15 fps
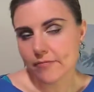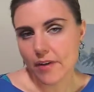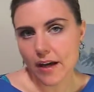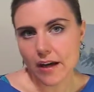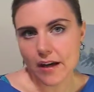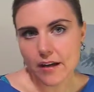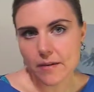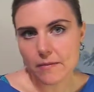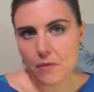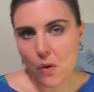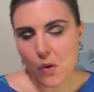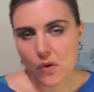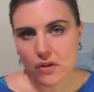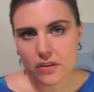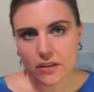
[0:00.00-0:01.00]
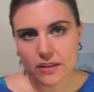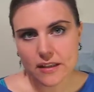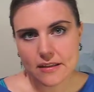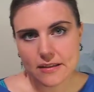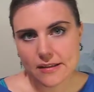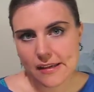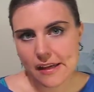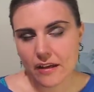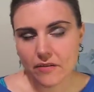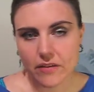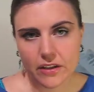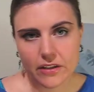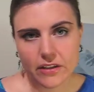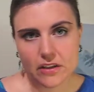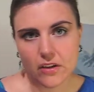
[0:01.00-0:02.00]
Um, the whole look doesn't take
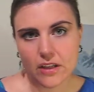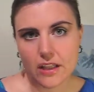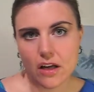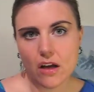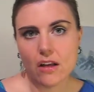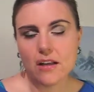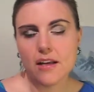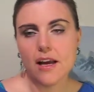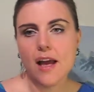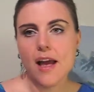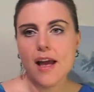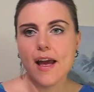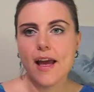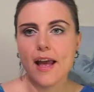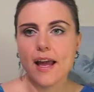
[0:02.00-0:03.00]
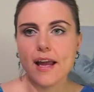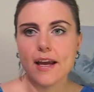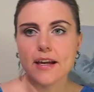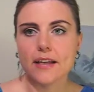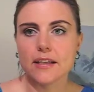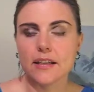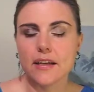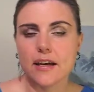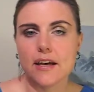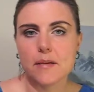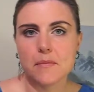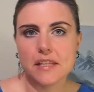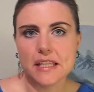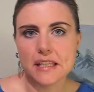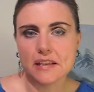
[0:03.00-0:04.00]
very long at all. And
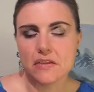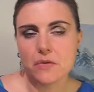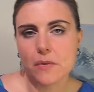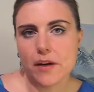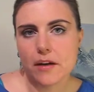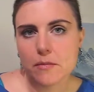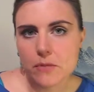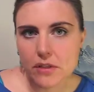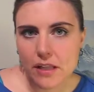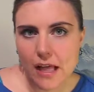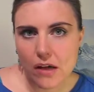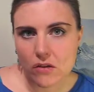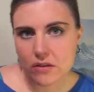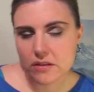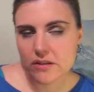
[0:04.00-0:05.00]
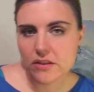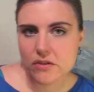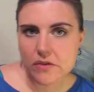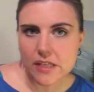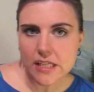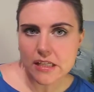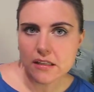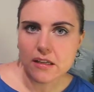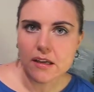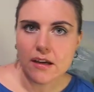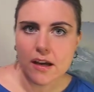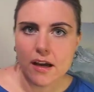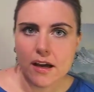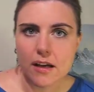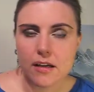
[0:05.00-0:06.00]
um, I think it's wearable out on the street.
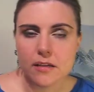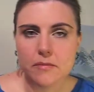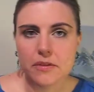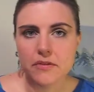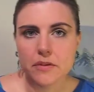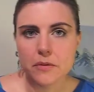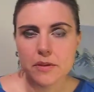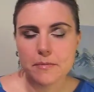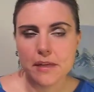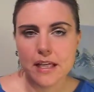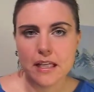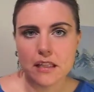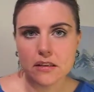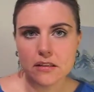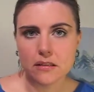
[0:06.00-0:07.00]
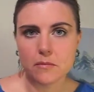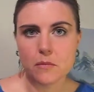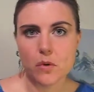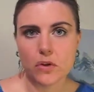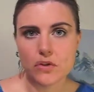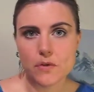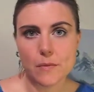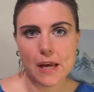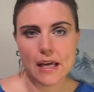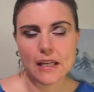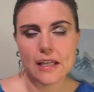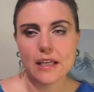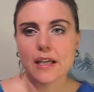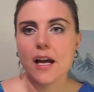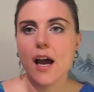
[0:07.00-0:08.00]
Um, if you want to make it a little more
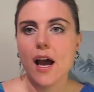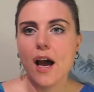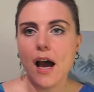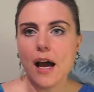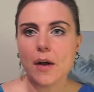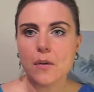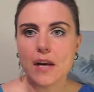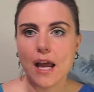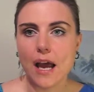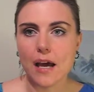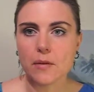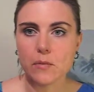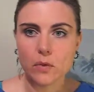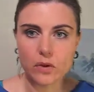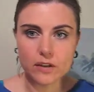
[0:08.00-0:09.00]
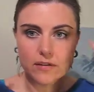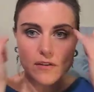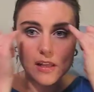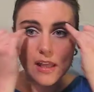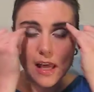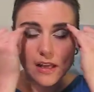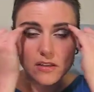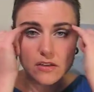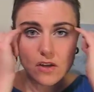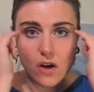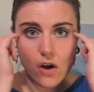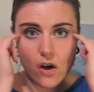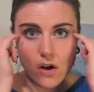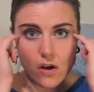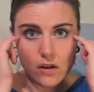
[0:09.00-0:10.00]
dramatic, I would add more of the last
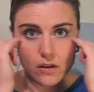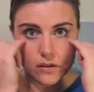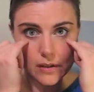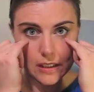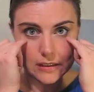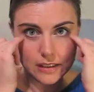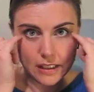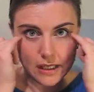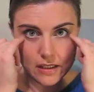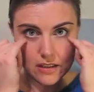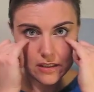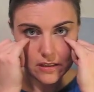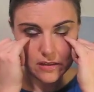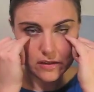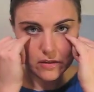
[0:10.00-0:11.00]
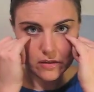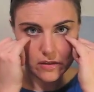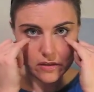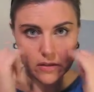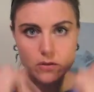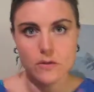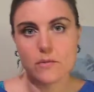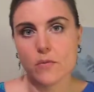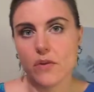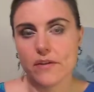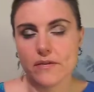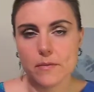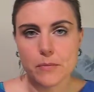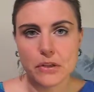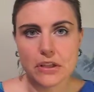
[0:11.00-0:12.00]
call around the edges so that there's more
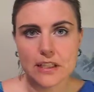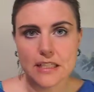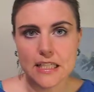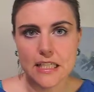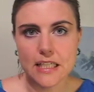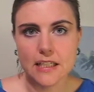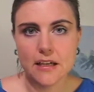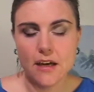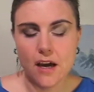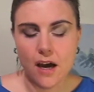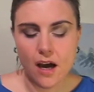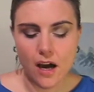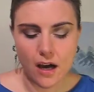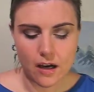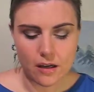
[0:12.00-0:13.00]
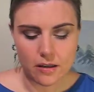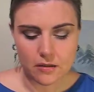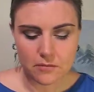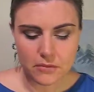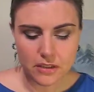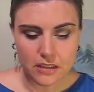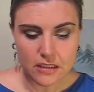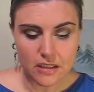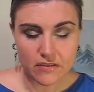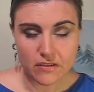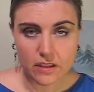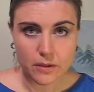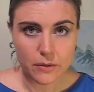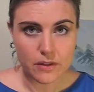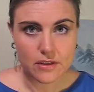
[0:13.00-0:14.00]
of the burgundy. Um, you can
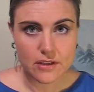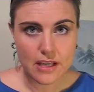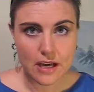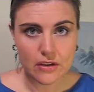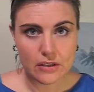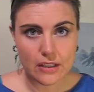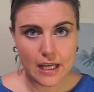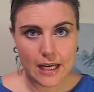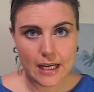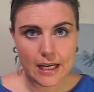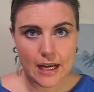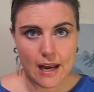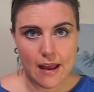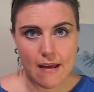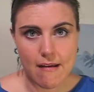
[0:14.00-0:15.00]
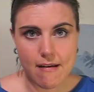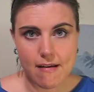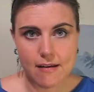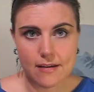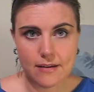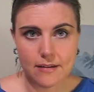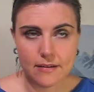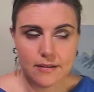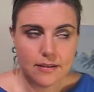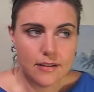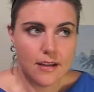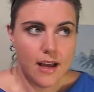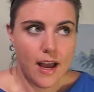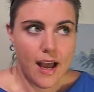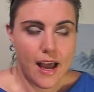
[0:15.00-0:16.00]
definitely wear this out at night and
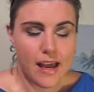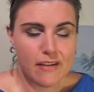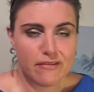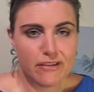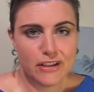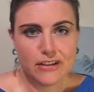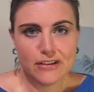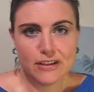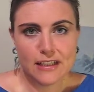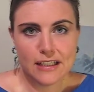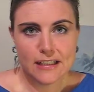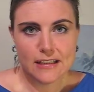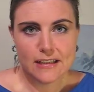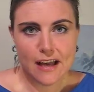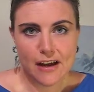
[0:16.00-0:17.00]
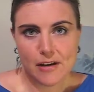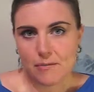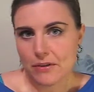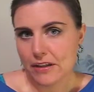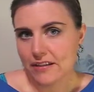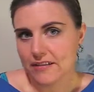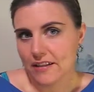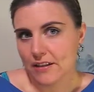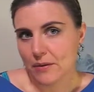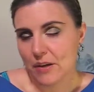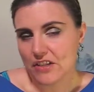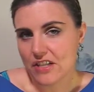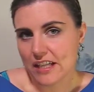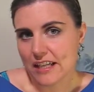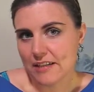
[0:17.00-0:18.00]
I had fun doing this. I hope you guys liked
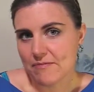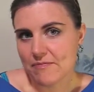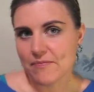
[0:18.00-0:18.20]
watching it.